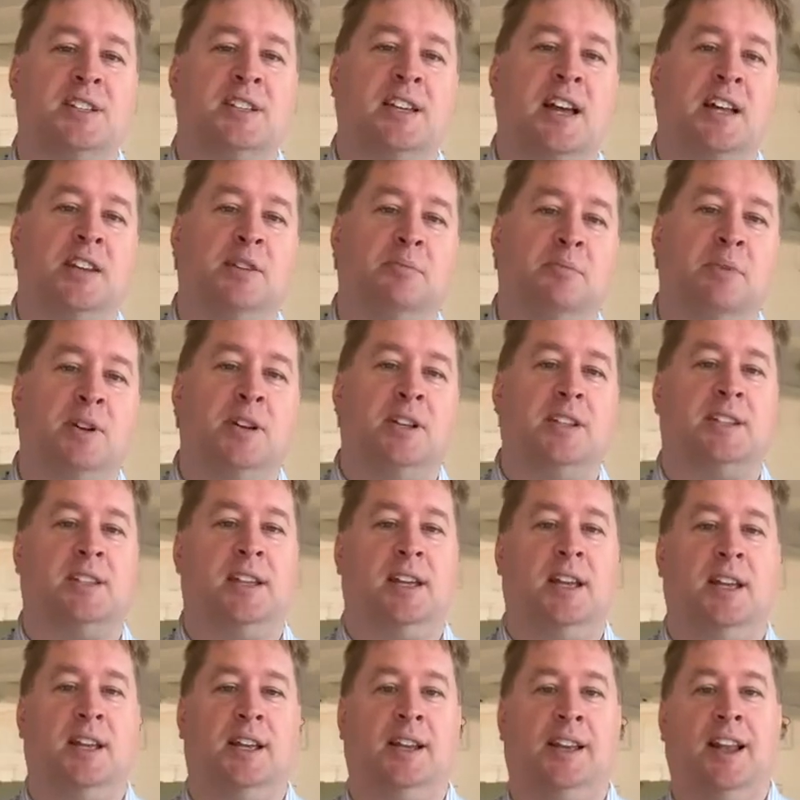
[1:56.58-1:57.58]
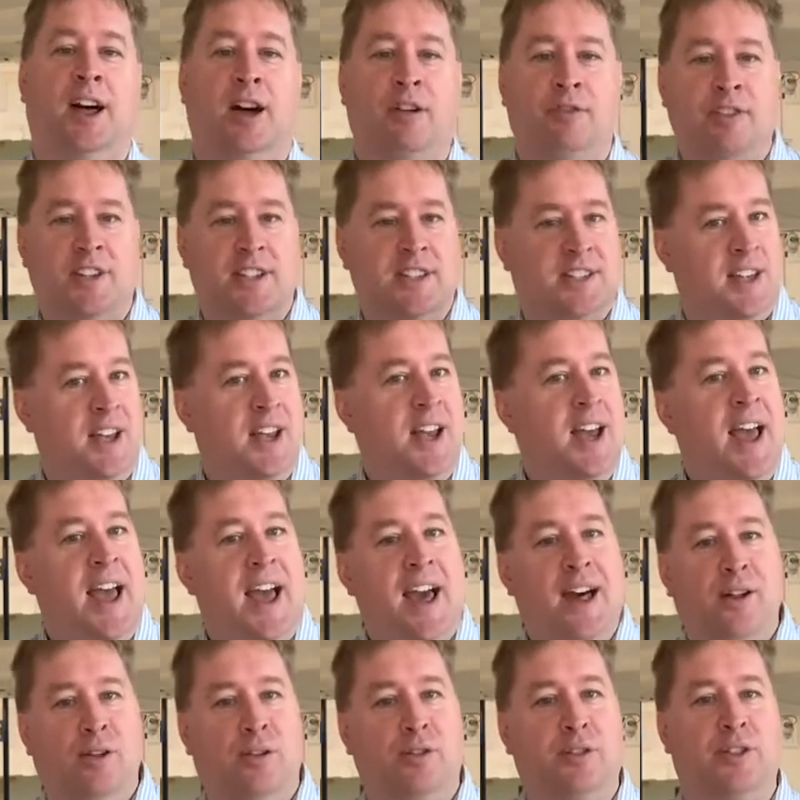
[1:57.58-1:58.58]
and mercy and love, his
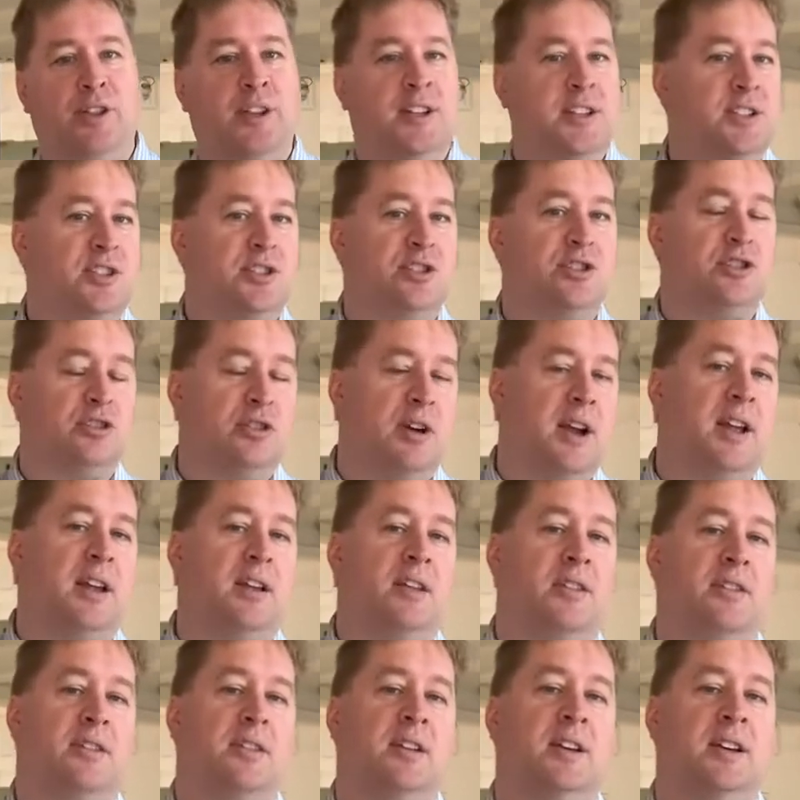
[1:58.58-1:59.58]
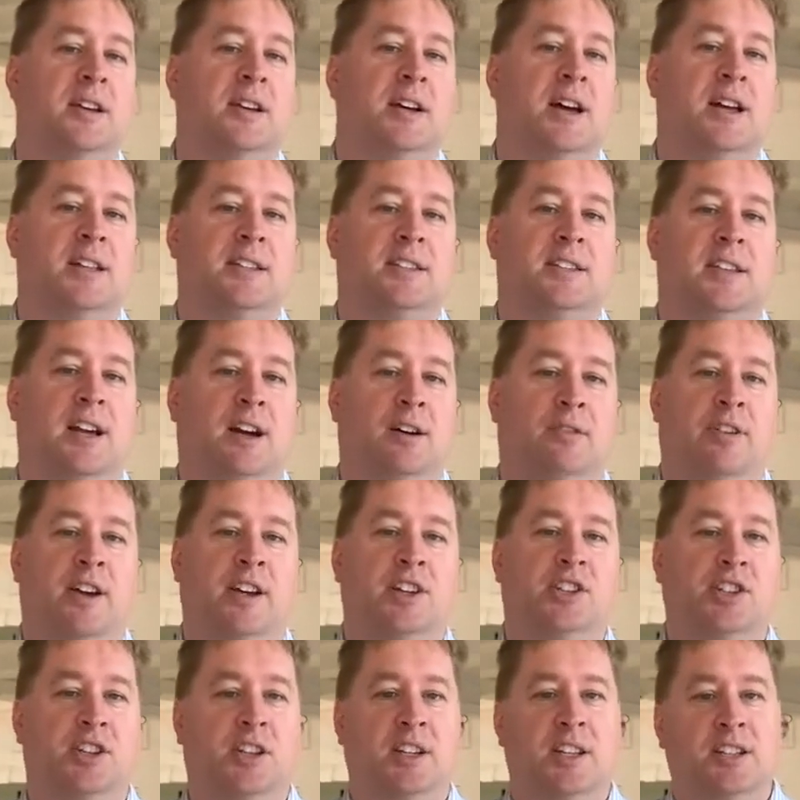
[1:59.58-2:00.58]
health, his strength and
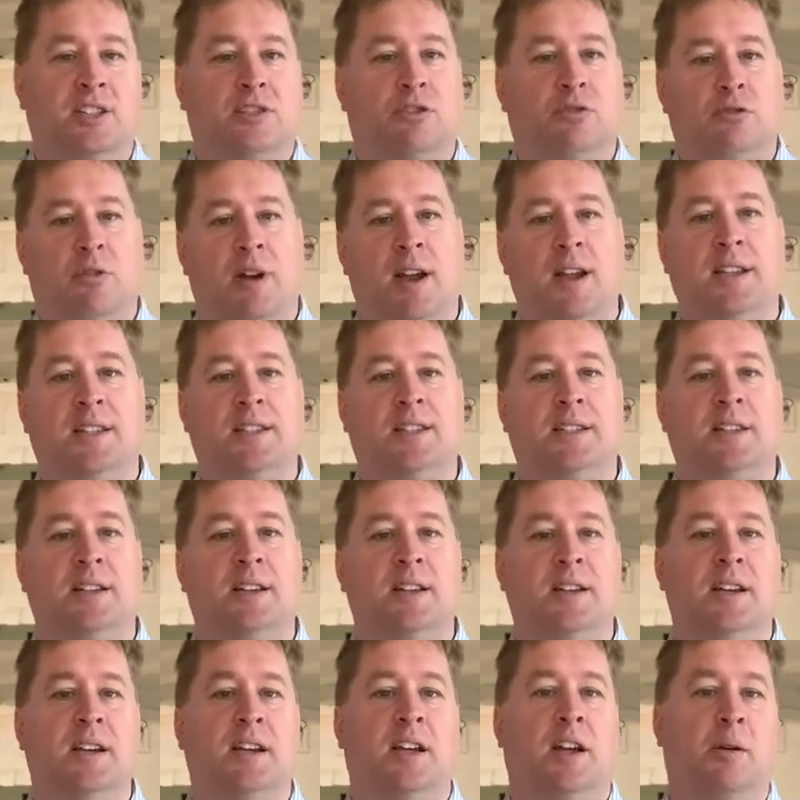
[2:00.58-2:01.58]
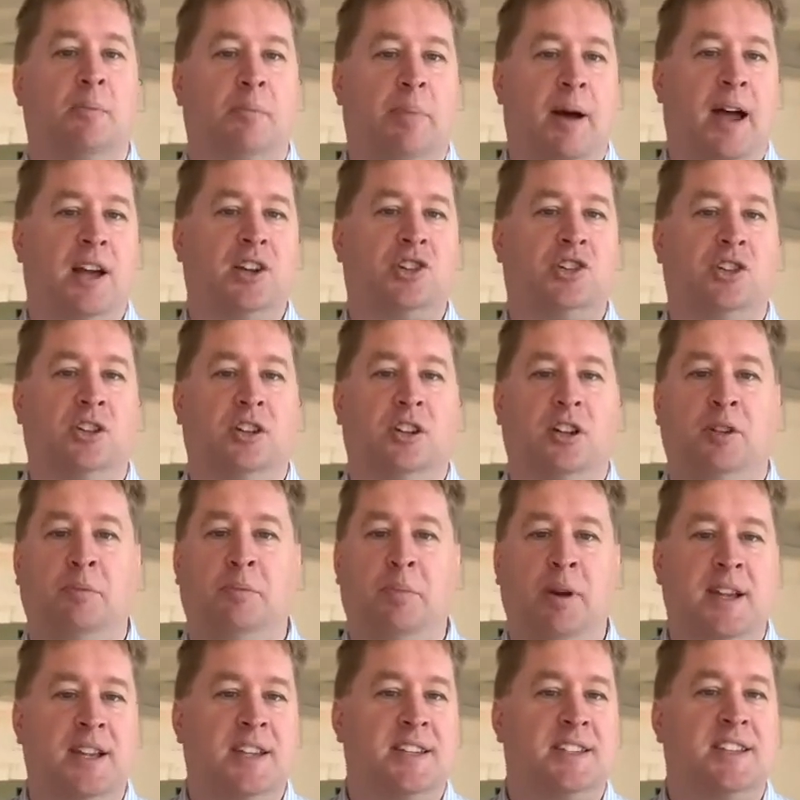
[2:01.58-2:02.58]
salvation, his grace, compassion and peace,